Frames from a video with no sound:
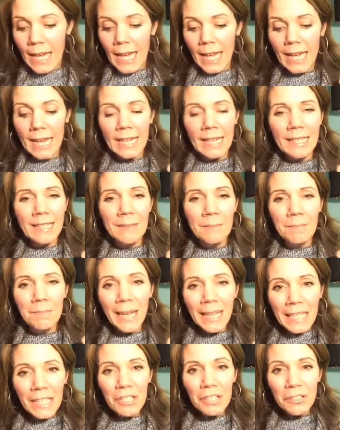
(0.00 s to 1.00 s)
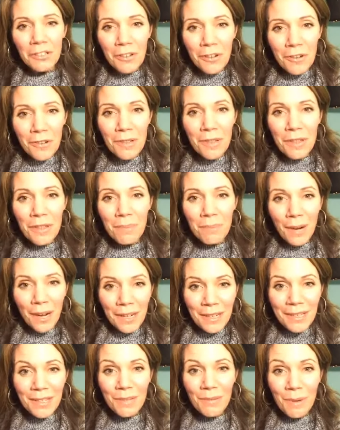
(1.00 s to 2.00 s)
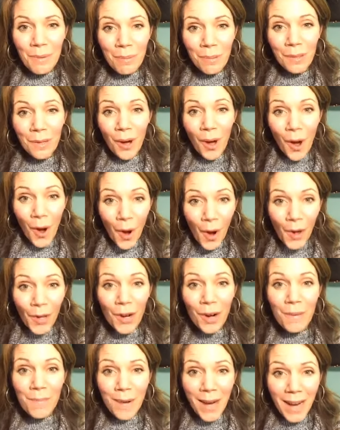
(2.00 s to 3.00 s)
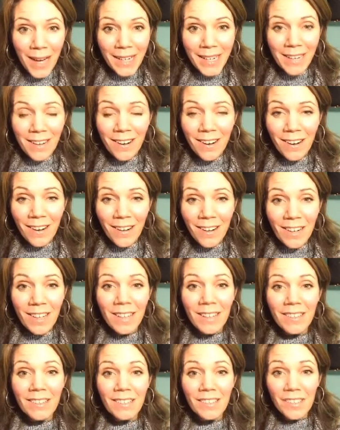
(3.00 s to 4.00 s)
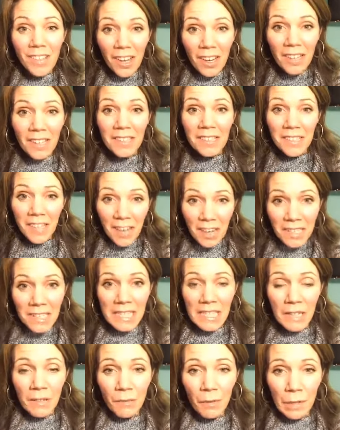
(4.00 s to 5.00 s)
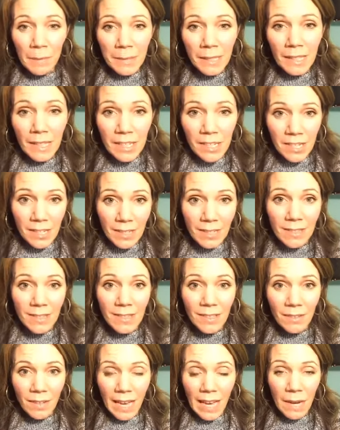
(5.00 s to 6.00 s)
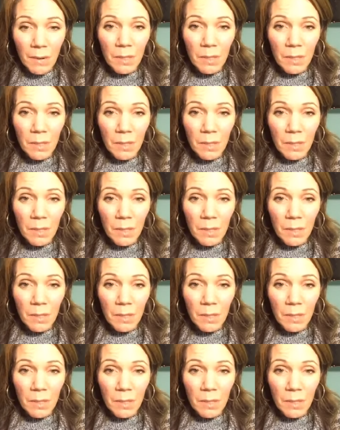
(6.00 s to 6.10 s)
and make sure that the products that we put on our body are non-toxic formulations, okay?